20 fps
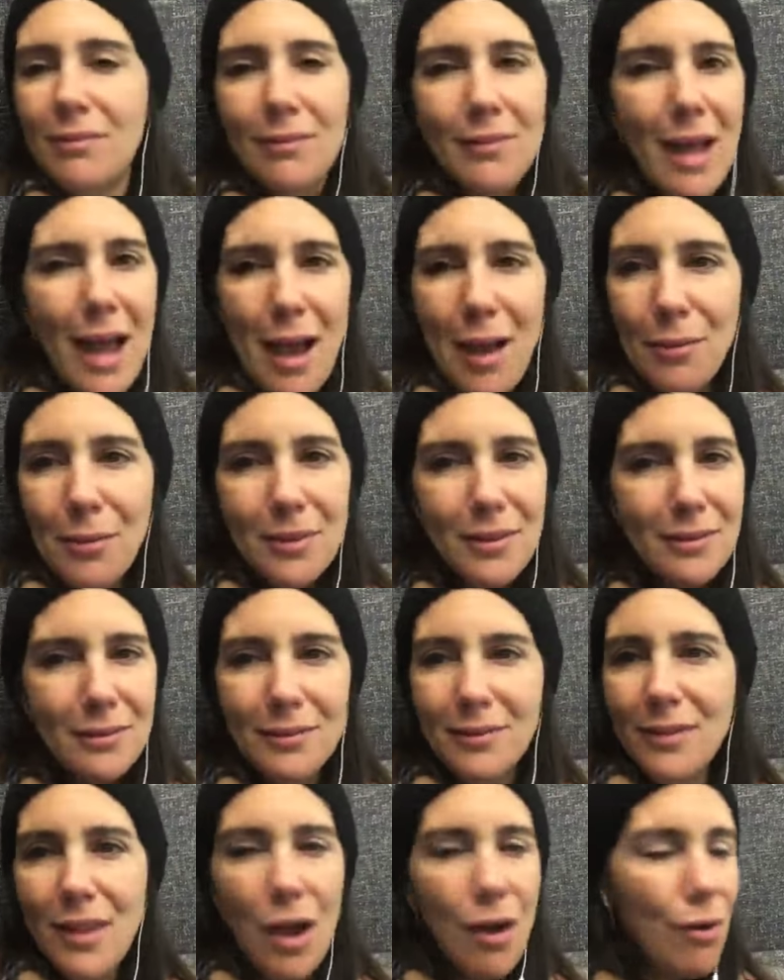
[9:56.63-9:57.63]
I would,
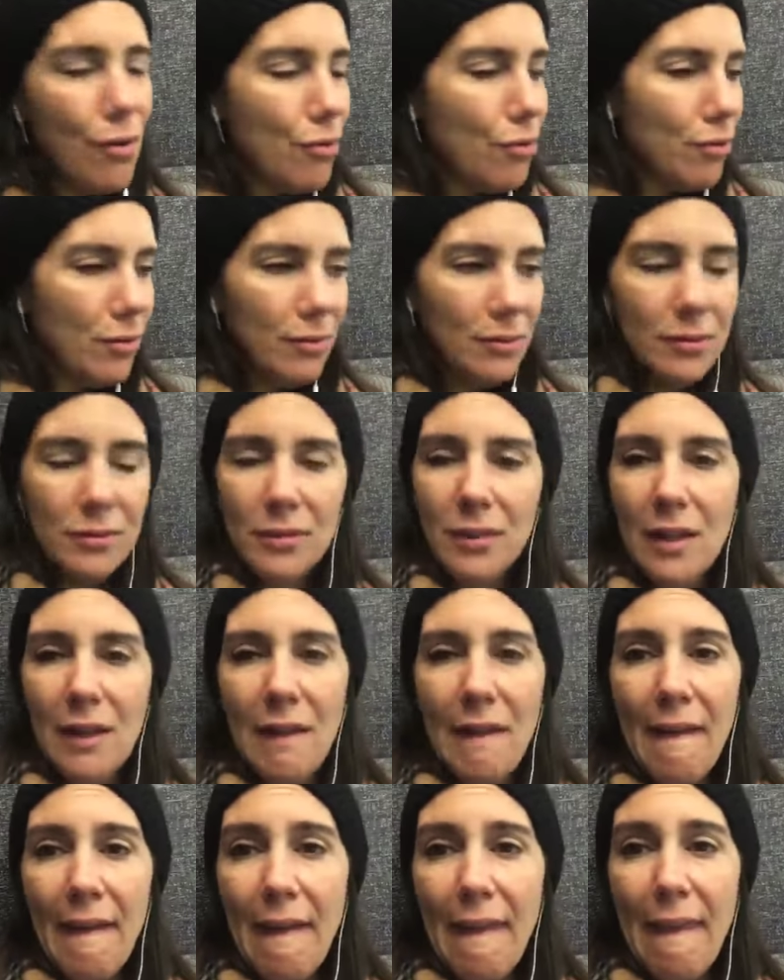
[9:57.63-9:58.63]
no,
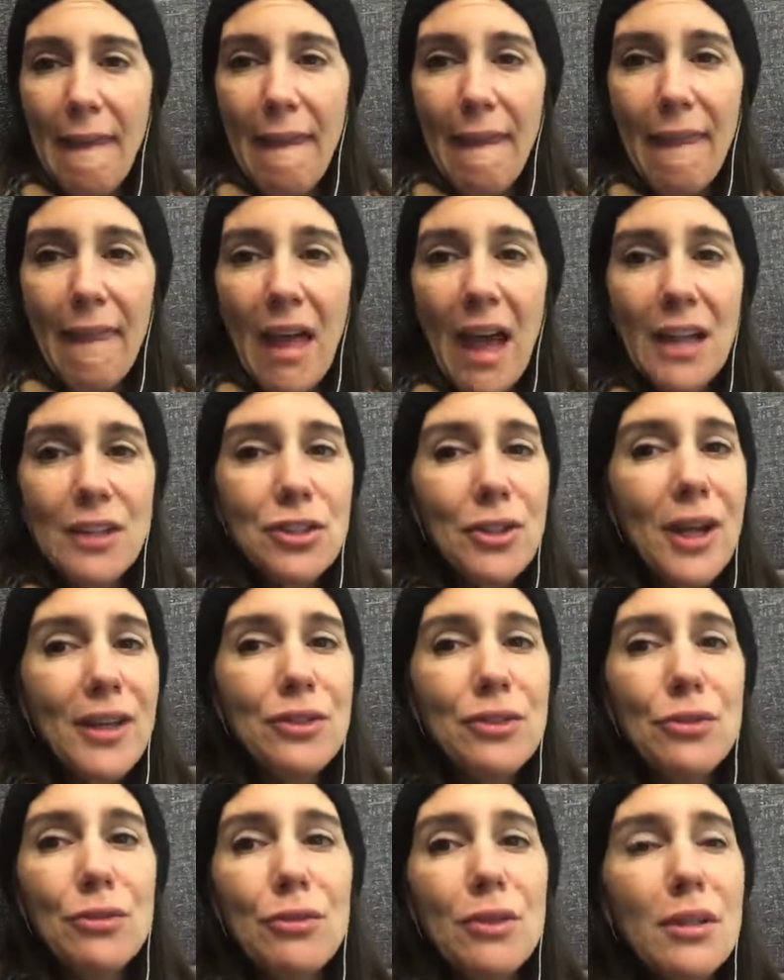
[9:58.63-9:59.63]
I tried
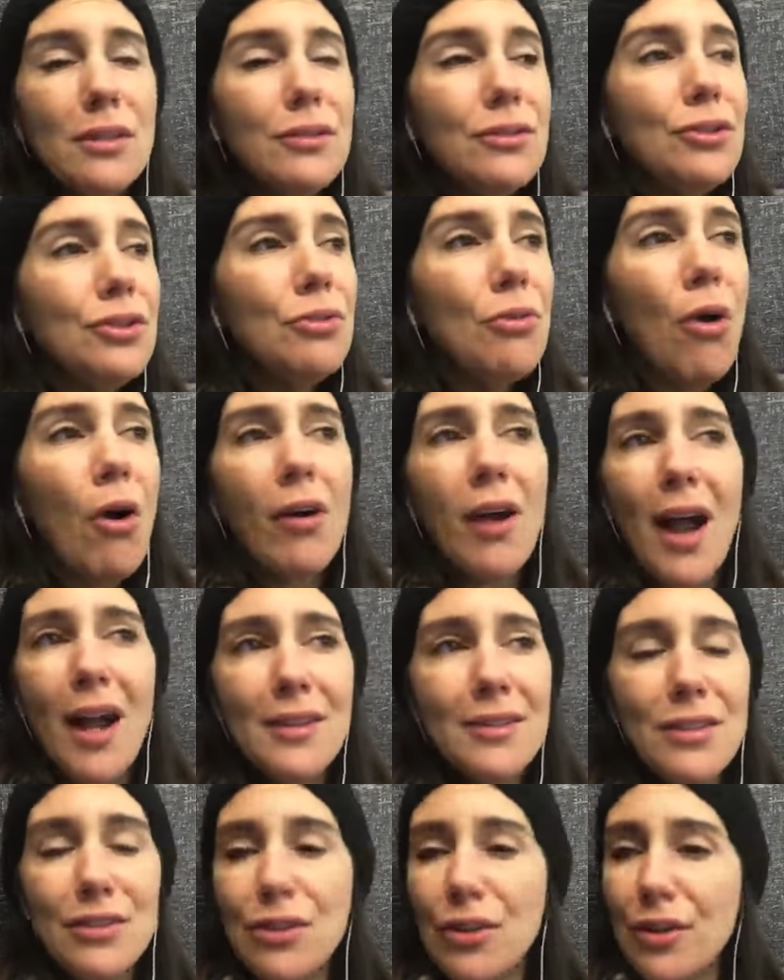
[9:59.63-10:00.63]
to do all
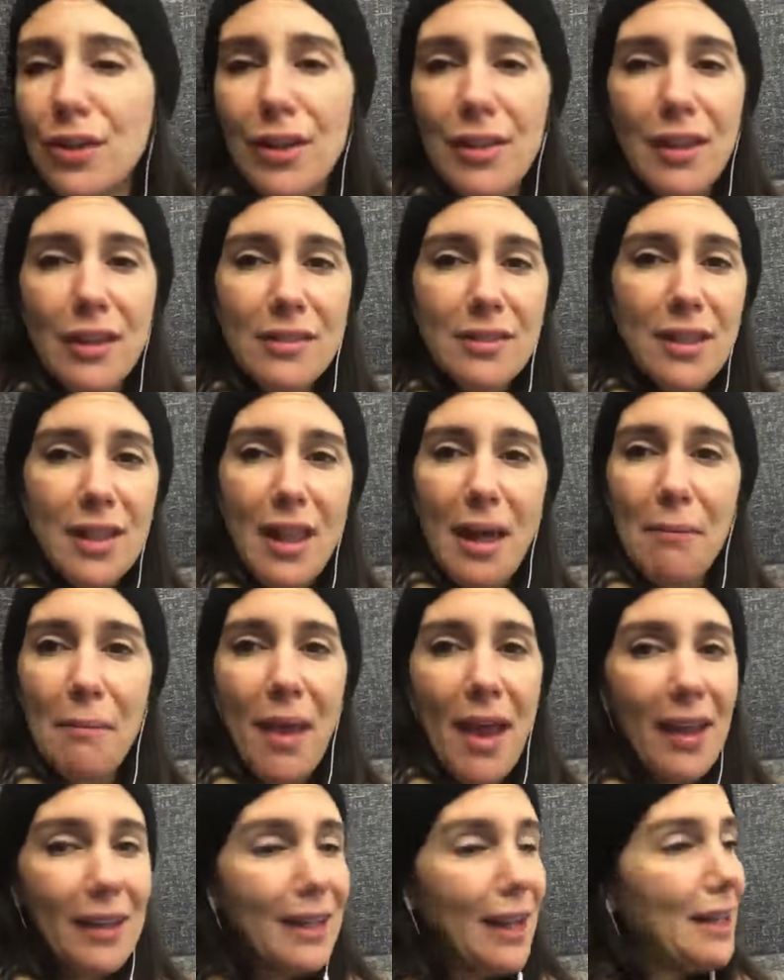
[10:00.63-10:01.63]
kinds of dirty things to that
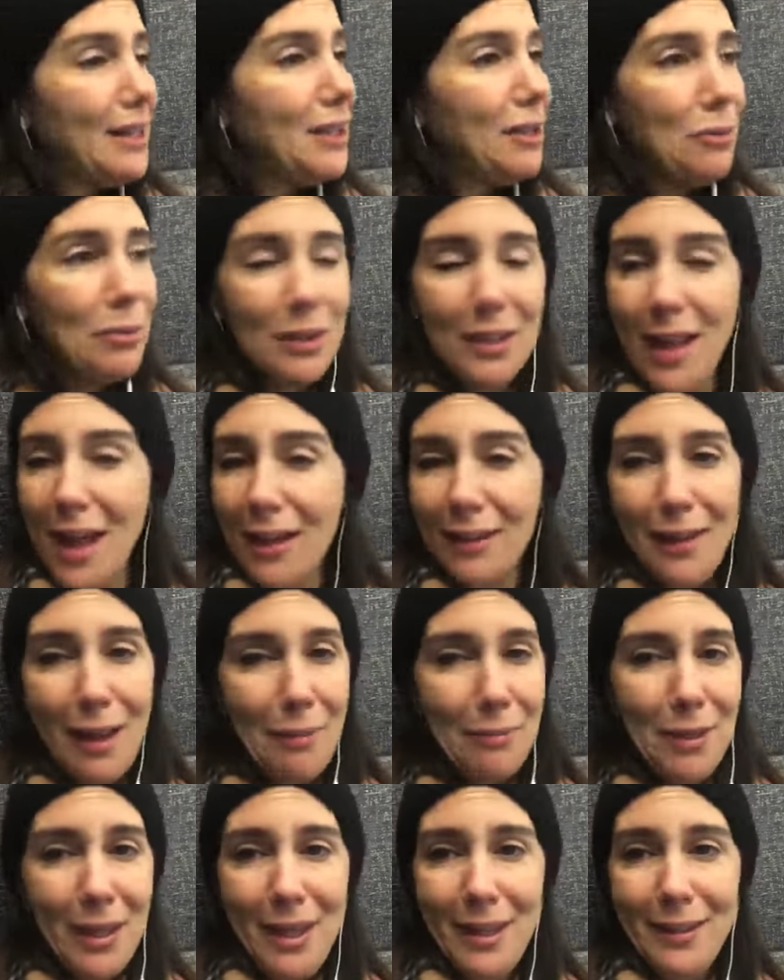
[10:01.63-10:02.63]
man, and he would not let
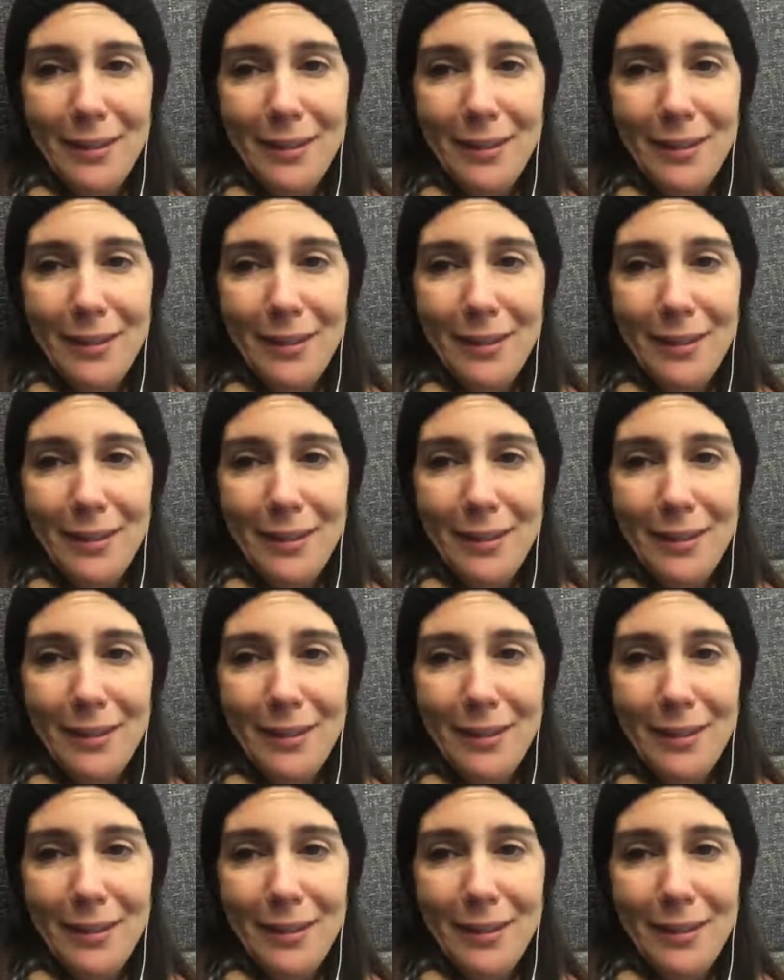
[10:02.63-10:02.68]
me.